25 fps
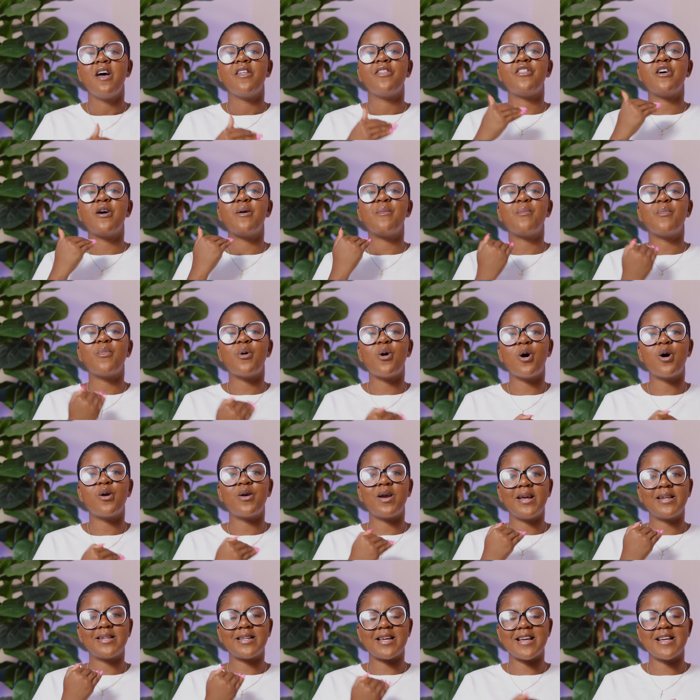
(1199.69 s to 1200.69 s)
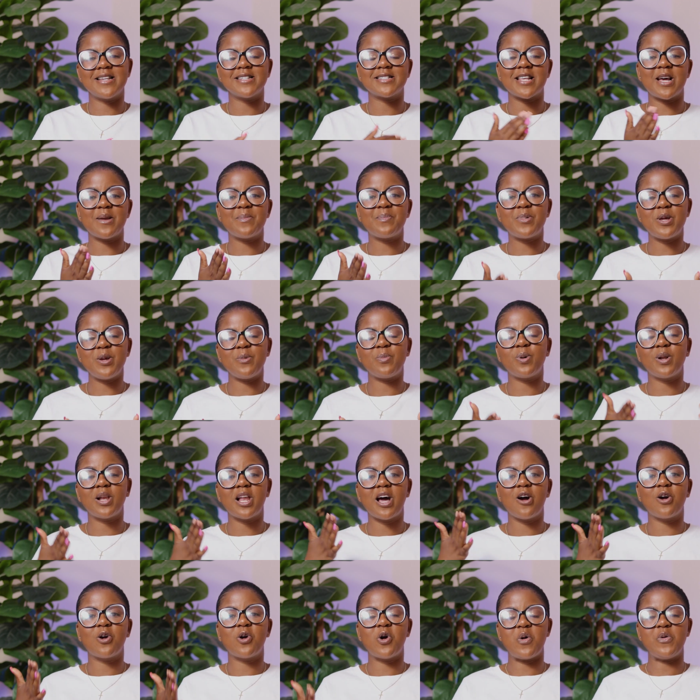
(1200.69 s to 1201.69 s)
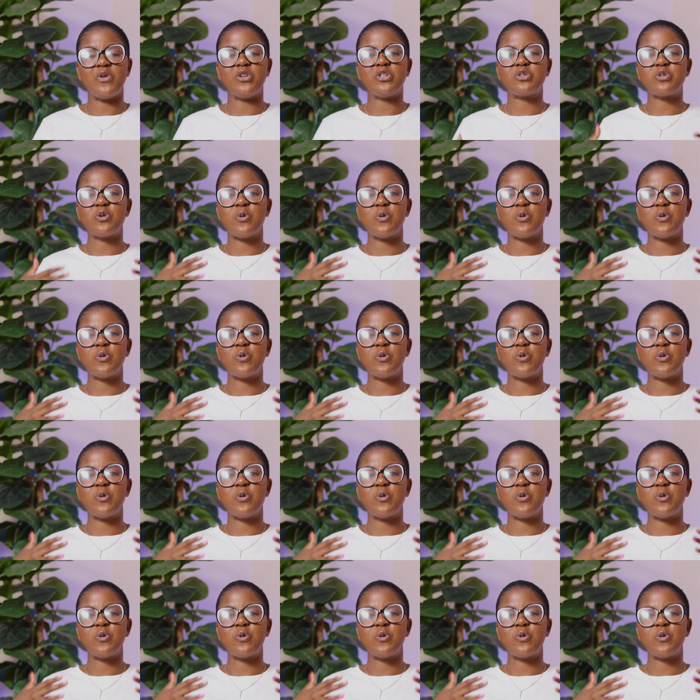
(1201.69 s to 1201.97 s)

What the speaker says: the more it is that people are going